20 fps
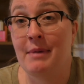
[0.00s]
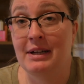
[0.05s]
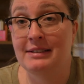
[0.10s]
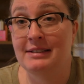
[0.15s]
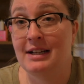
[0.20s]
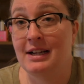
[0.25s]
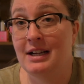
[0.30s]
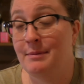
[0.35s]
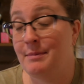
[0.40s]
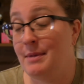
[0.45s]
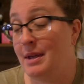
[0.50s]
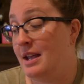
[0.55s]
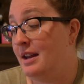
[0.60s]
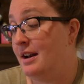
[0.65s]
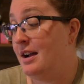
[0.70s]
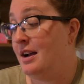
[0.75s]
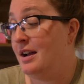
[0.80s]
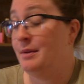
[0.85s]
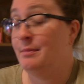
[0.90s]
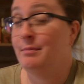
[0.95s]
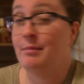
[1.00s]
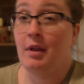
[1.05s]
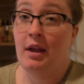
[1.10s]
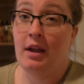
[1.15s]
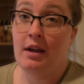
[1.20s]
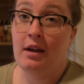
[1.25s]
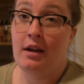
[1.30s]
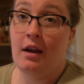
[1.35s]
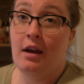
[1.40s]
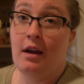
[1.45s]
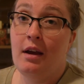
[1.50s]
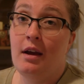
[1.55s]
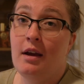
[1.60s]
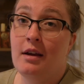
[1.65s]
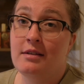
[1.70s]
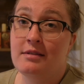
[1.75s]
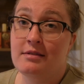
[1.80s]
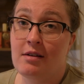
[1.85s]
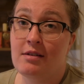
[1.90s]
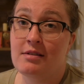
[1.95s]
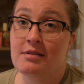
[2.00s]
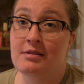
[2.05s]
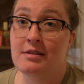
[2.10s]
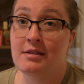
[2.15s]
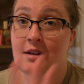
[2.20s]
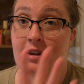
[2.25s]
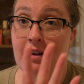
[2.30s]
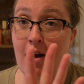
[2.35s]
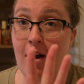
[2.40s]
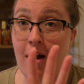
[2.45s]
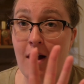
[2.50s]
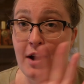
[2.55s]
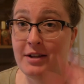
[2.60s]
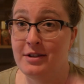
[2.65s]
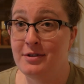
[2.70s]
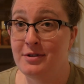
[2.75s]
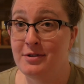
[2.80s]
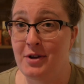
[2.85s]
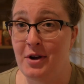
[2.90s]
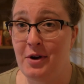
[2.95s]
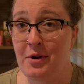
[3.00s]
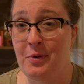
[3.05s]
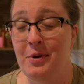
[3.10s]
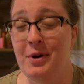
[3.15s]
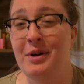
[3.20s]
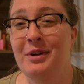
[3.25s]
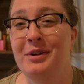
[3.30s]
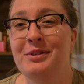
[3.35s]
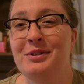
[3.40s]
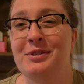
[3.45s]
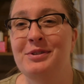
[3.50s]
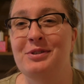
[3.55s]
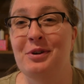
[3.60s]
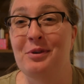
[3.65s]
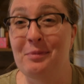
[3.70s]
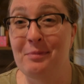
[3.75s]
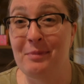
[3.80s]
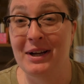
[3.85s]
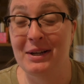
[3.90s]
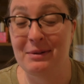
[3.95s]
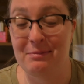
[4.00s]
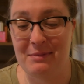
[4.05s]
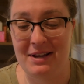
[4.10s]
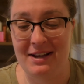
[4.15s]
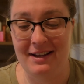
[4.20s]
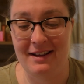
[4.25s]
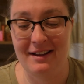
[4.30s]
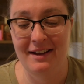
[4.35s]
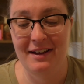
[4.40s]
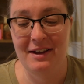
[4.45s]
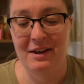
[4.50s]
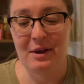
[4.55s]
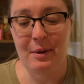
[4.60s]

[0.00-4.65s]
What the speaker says: my time, and I'm like exhausted and hot, so don't mind me.